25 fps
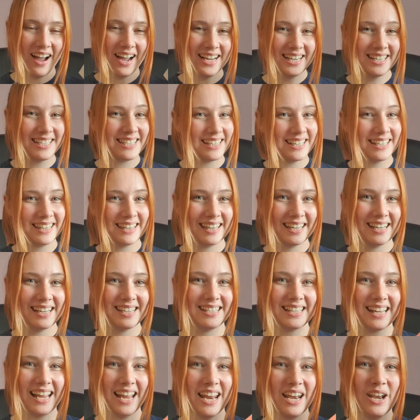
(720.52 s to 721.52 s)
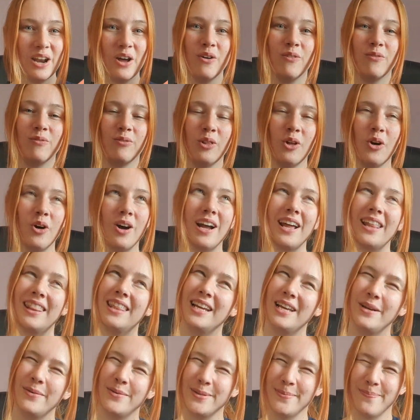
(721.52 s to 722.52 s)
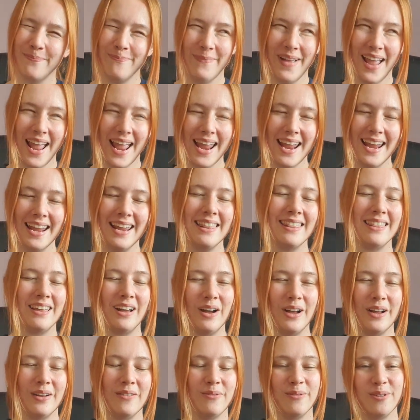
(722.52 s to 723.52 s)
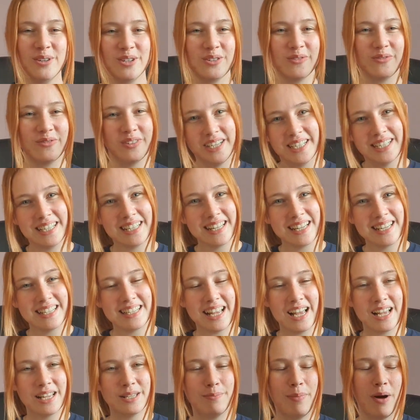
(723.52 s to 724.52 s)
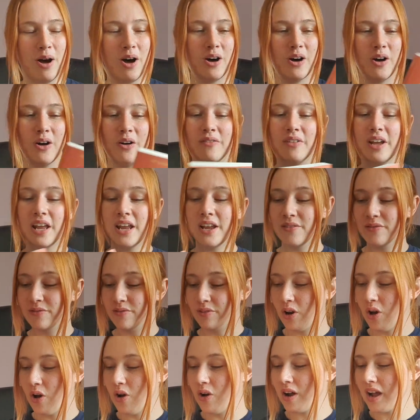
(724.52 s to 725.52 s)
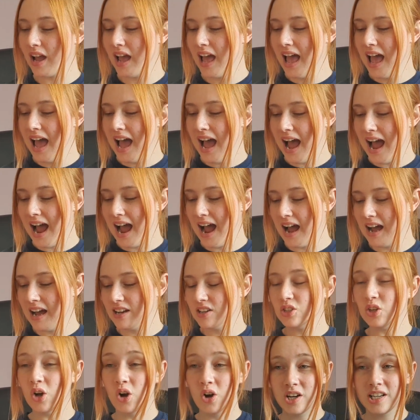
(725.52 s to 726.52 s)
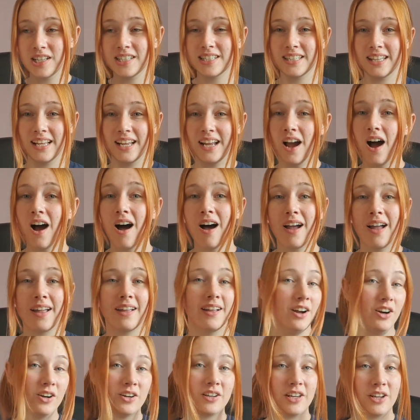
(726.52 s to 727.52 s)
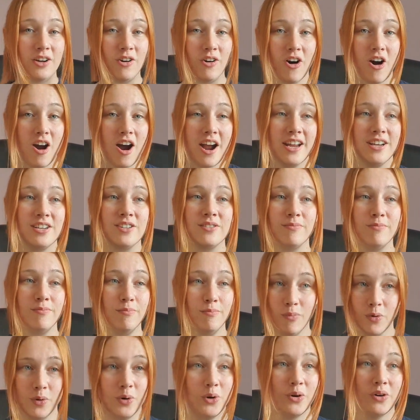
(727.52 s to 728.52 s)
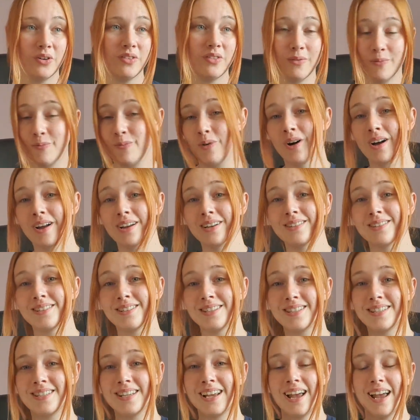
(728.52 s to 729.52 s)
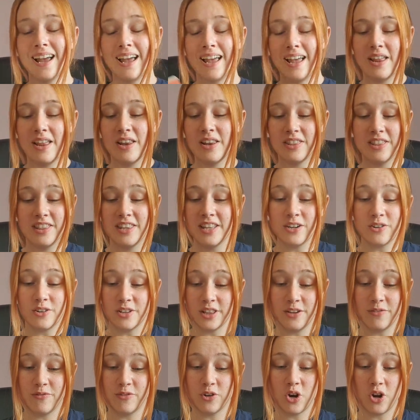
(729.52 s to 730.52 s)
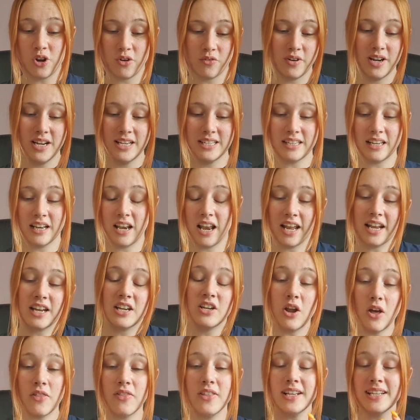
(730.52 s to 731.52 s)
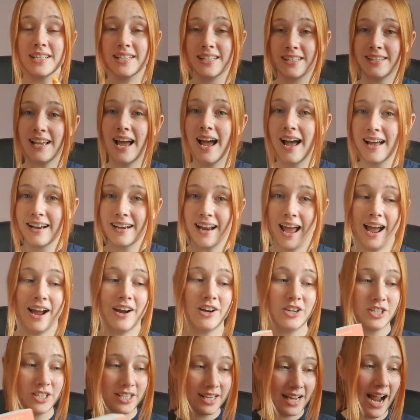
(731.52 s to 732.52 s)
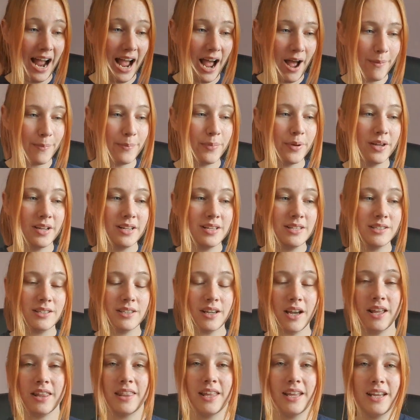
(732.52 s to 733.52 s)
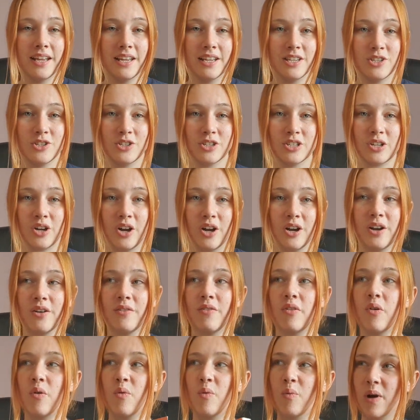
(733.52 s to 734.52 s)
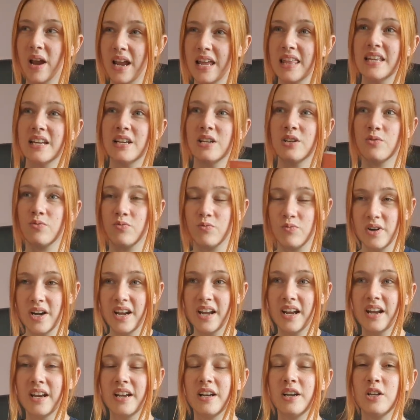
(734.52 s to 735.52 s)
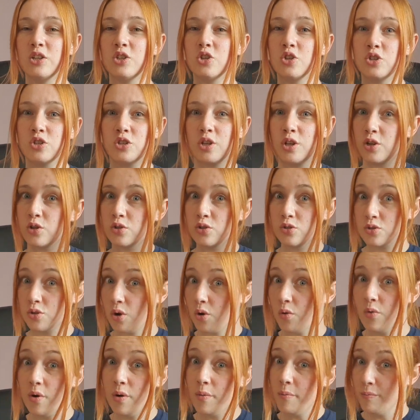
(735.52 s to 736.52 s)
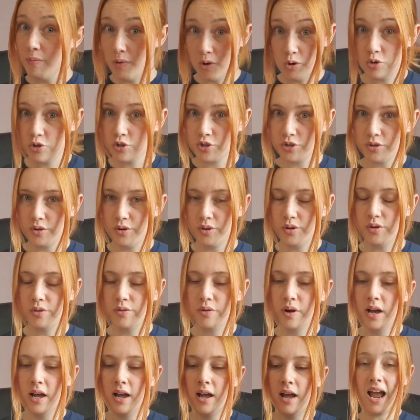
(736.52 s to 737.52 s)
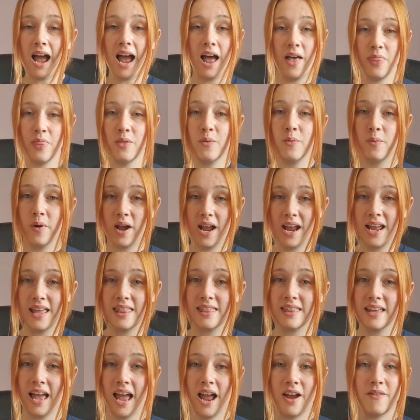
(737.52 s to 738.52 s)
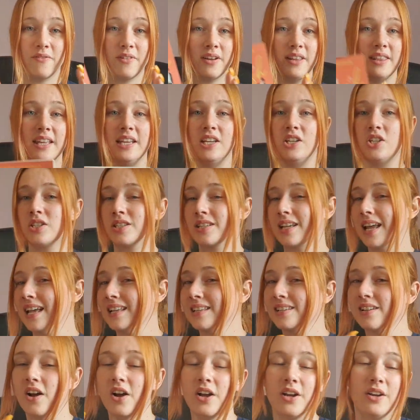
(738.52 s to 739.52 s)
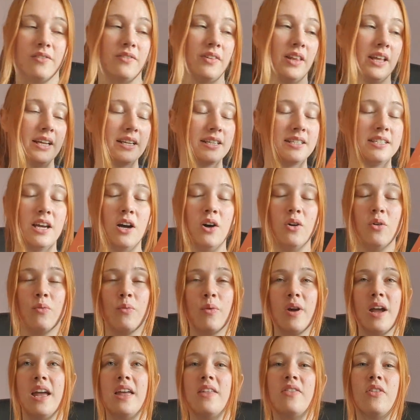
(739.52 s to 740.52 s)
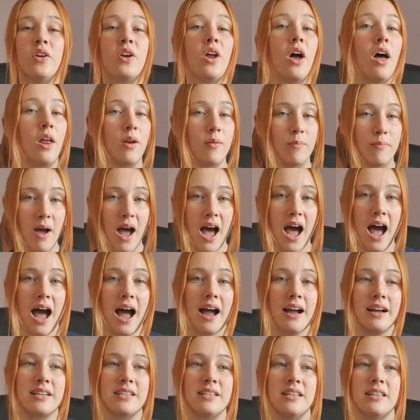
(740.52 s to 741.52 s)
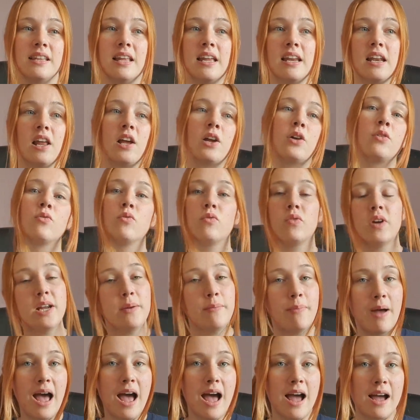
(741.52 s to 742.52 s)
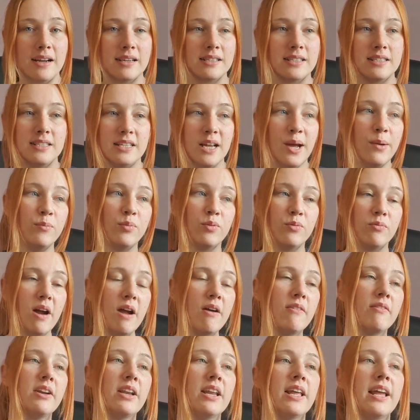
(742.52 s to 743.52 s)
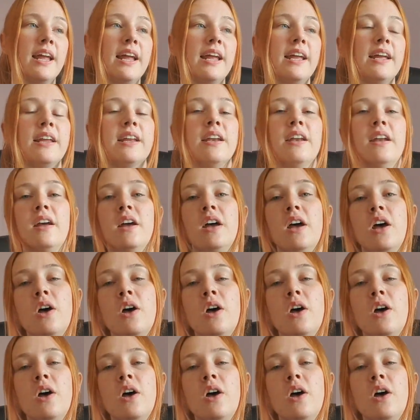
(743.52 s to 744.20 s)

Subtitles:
I did this in a vlog. I think it was May that I was reading this as part of a vlog. And honestly, I ugly cried more than once. Literally for no reason, like nothing sad actually happens. I think it's just kind of the way that it's written, and it's just like so emotional, and the way that everything just gets kind of like dealt with and unpacked and then like repacked temporarily, and